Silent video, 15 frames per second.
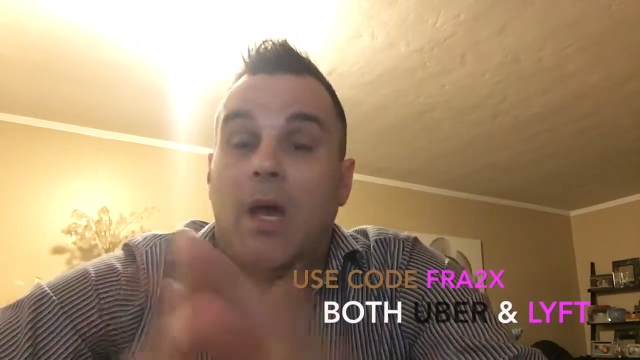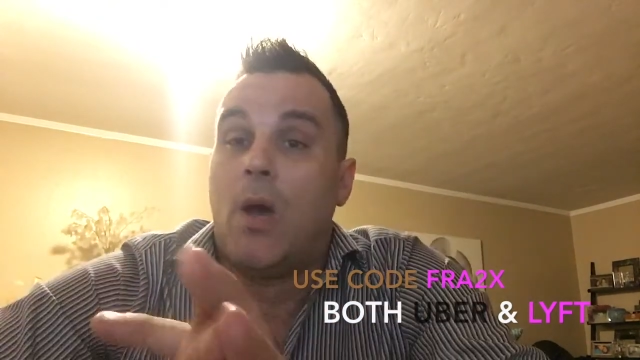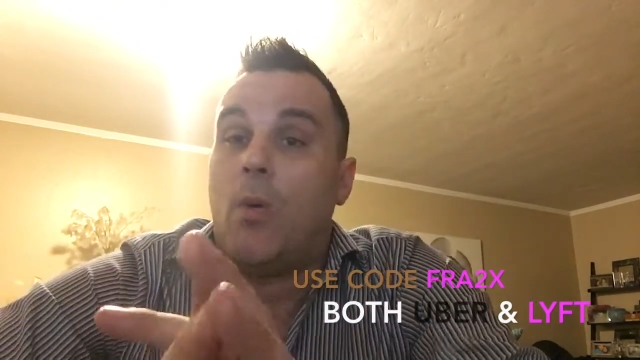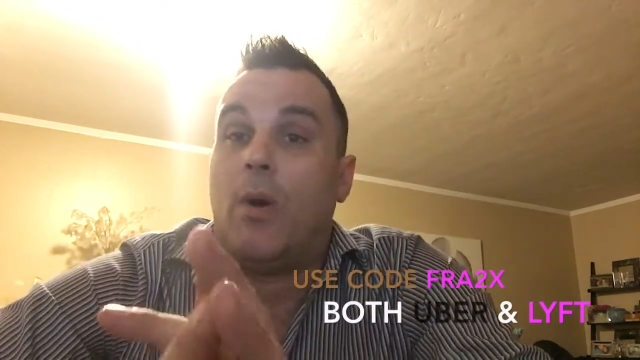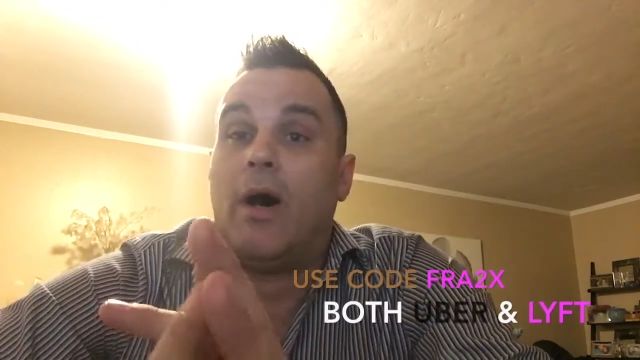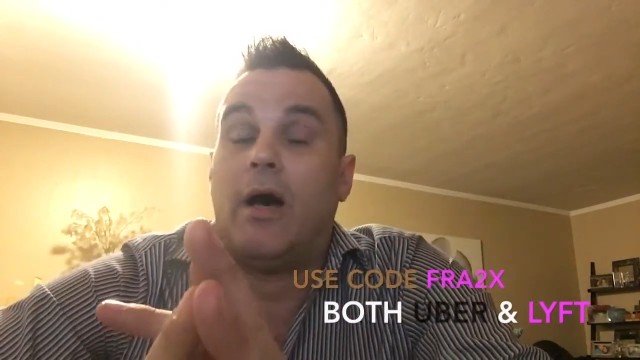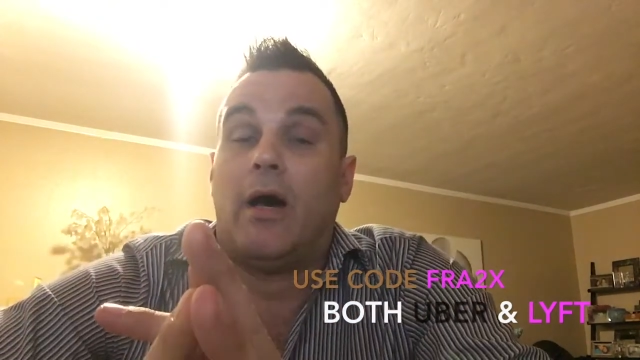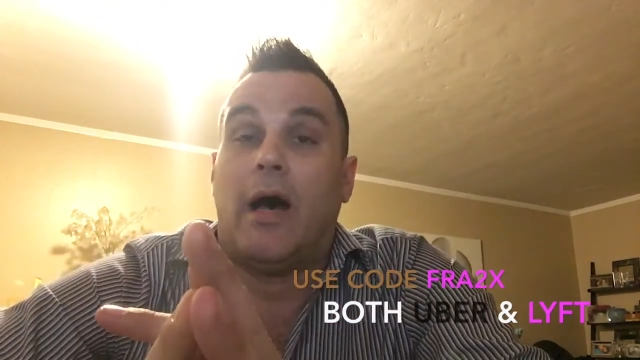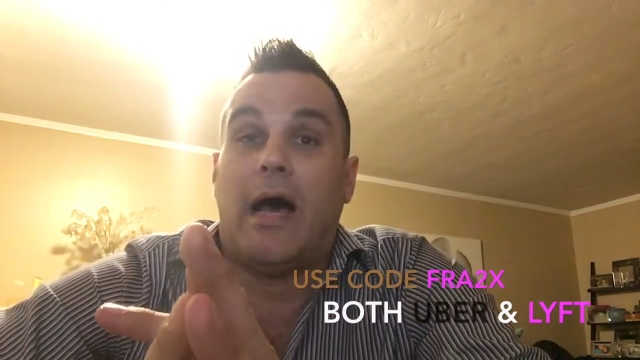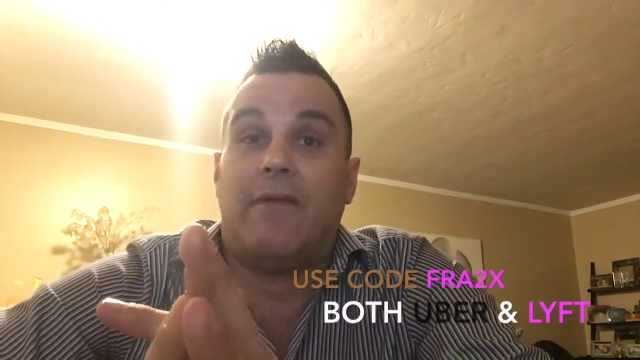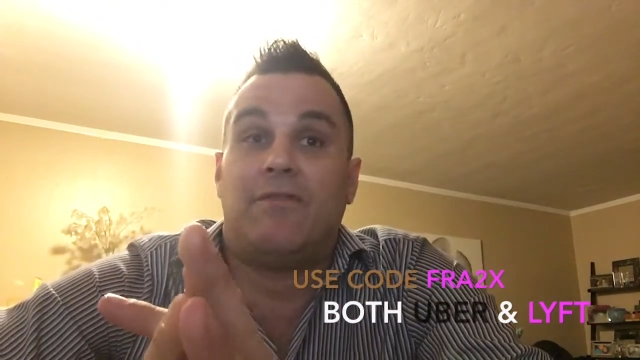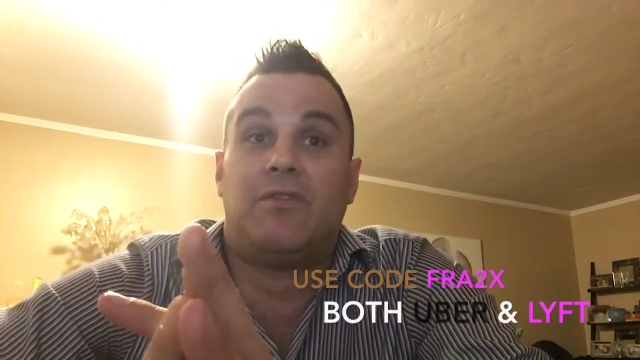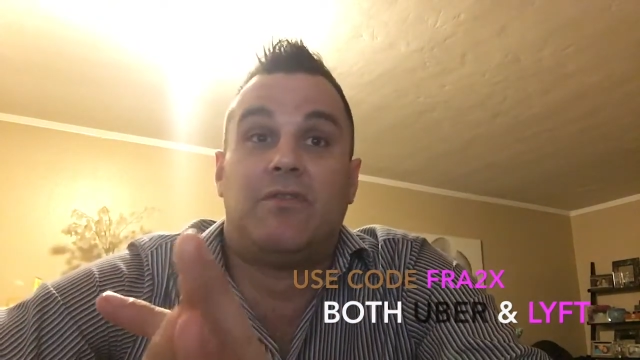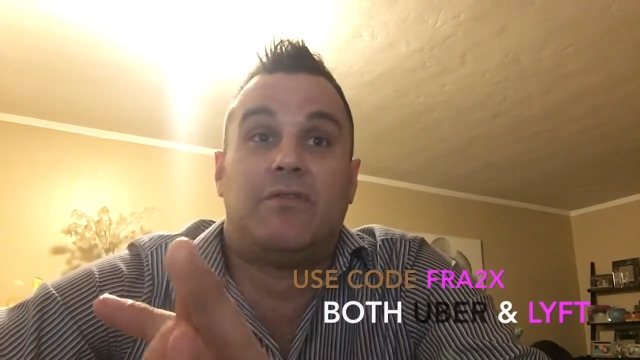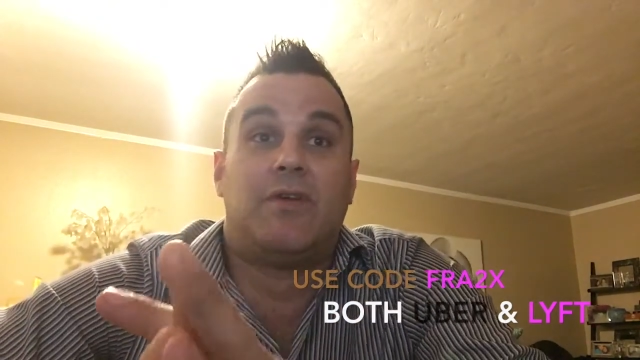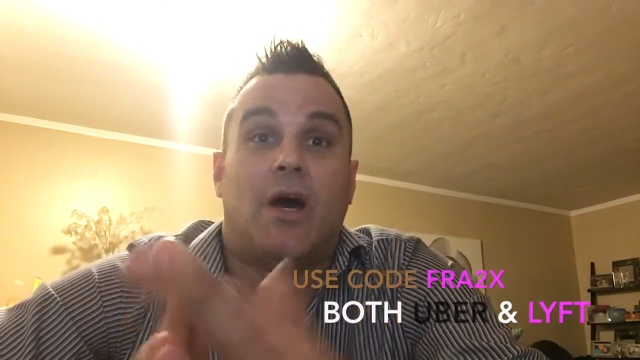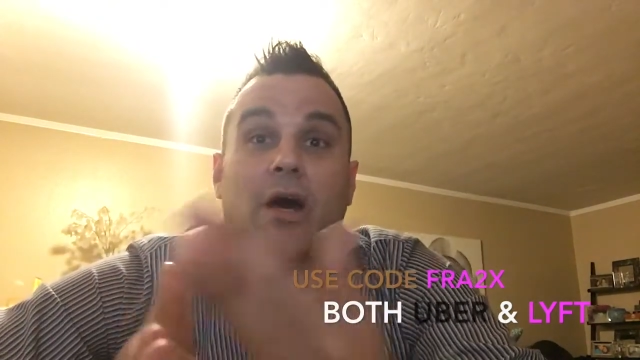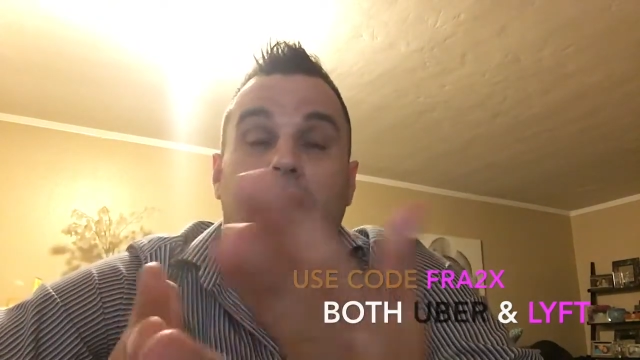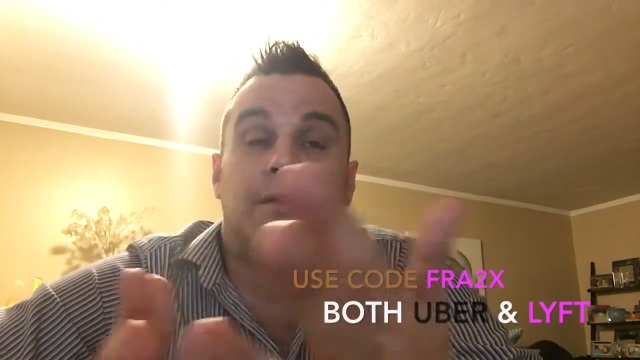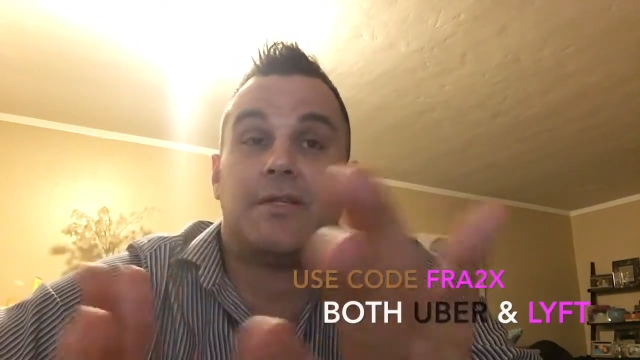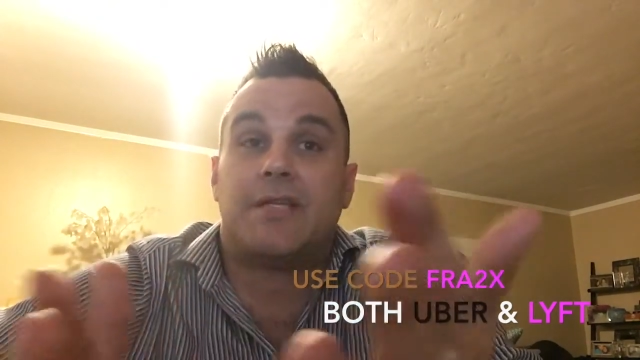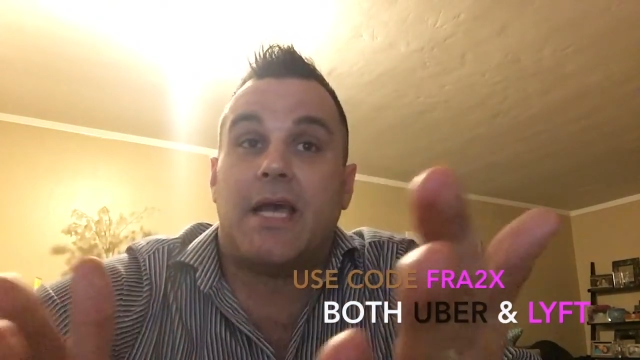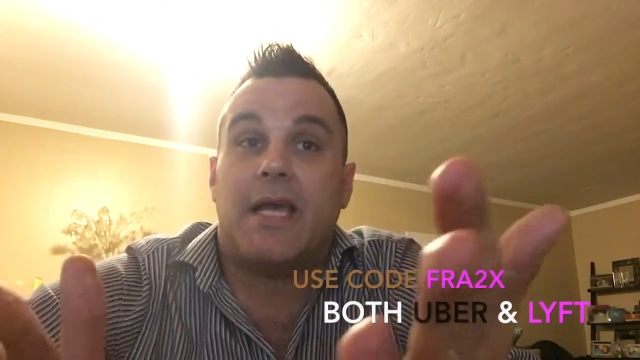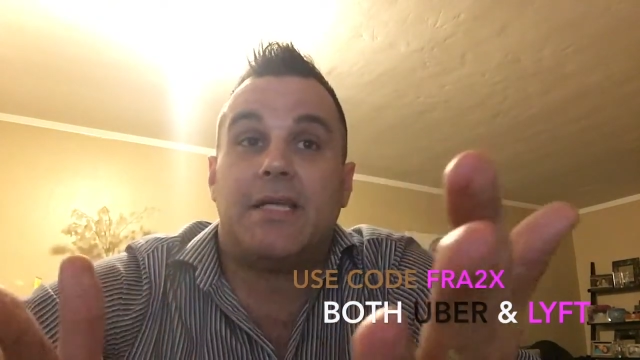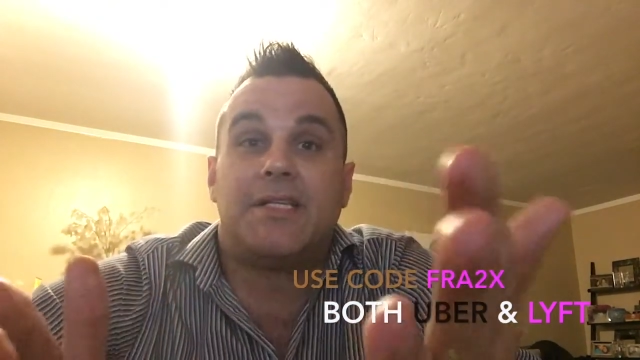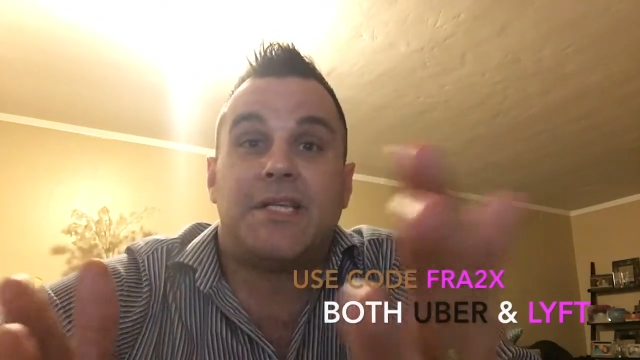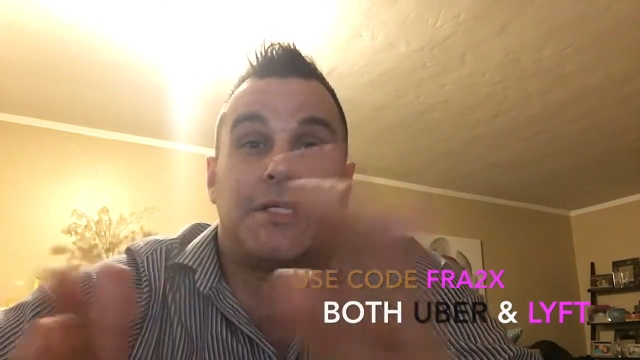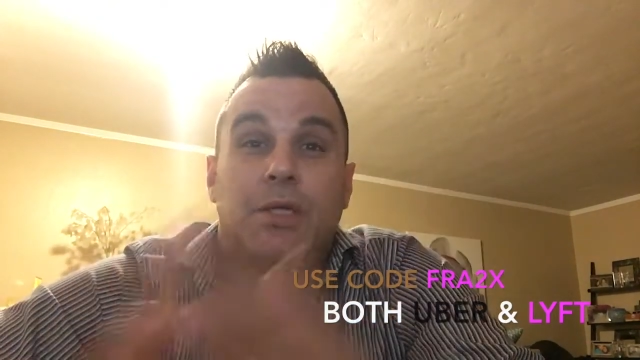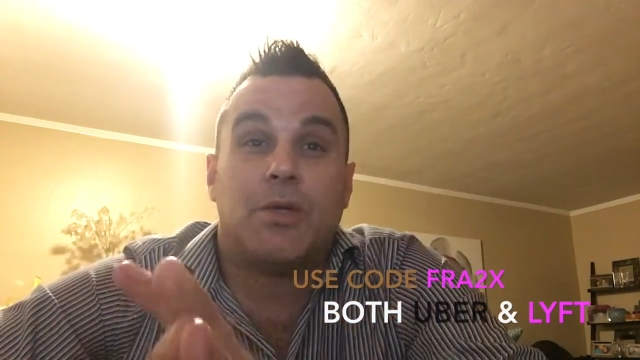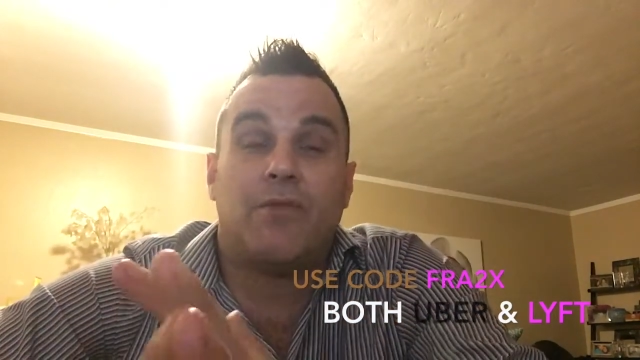Well, I've done, say,
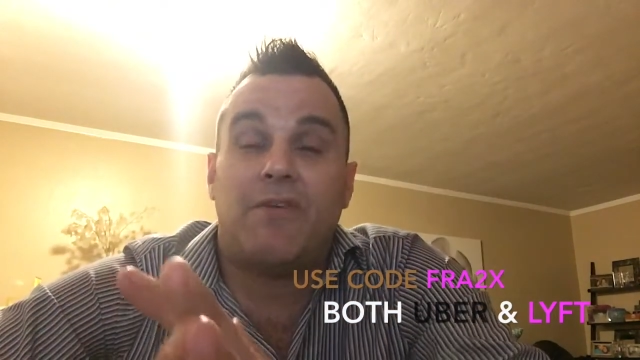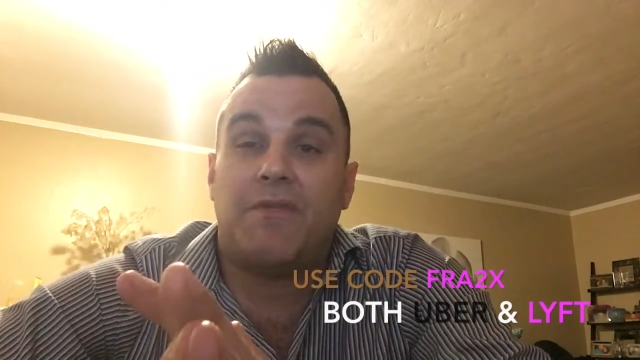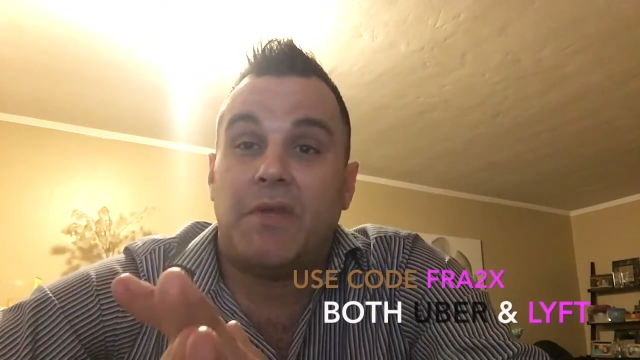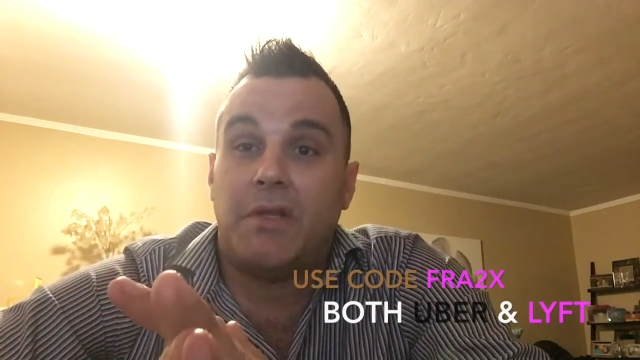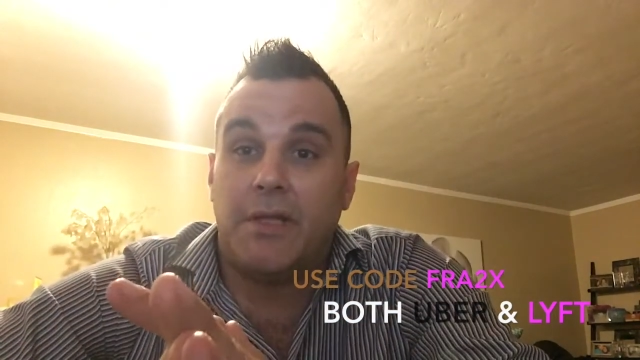650